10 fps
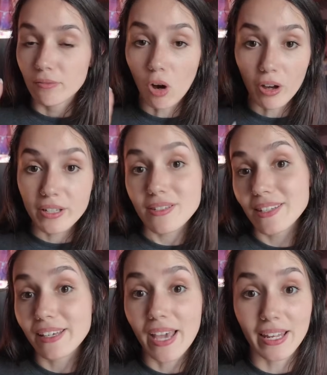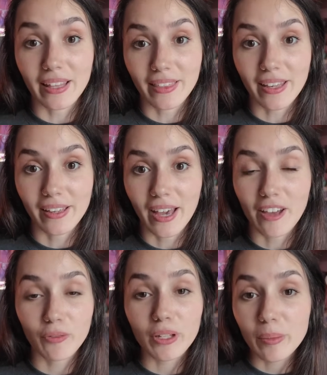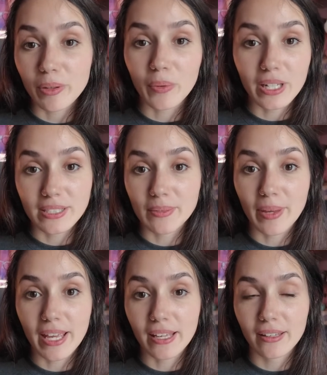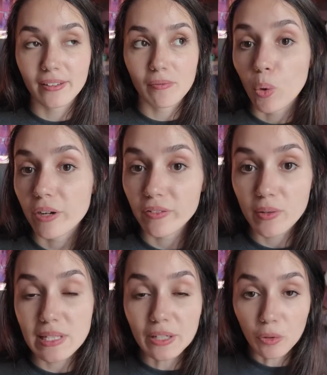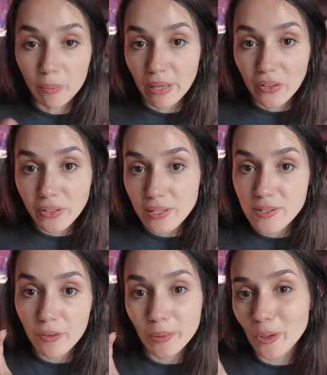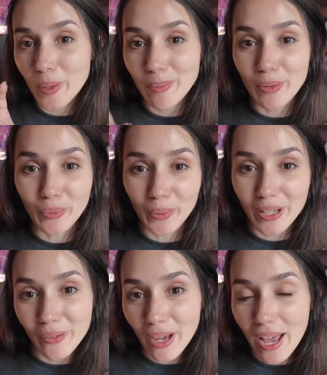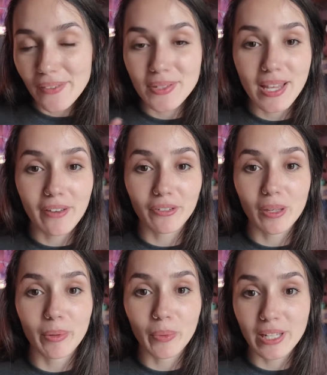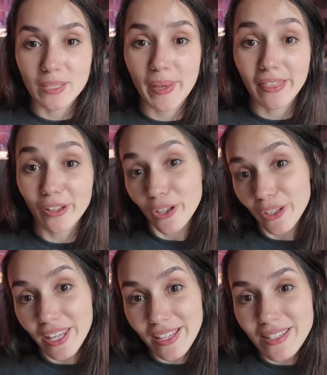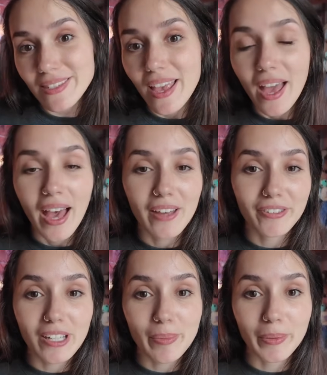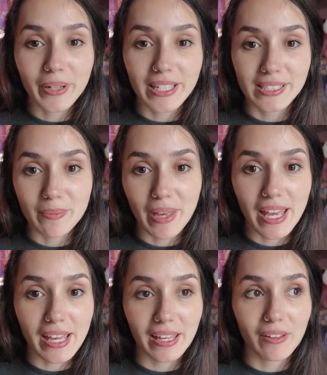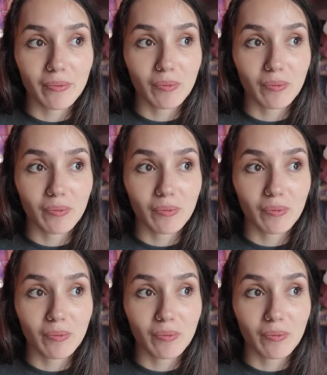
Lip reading: honestly, anything. I've really been wanting to make more of those little milks from Little Baby Rory Crafts. I've really been wanting to make the cookies. I've really been wanting to make,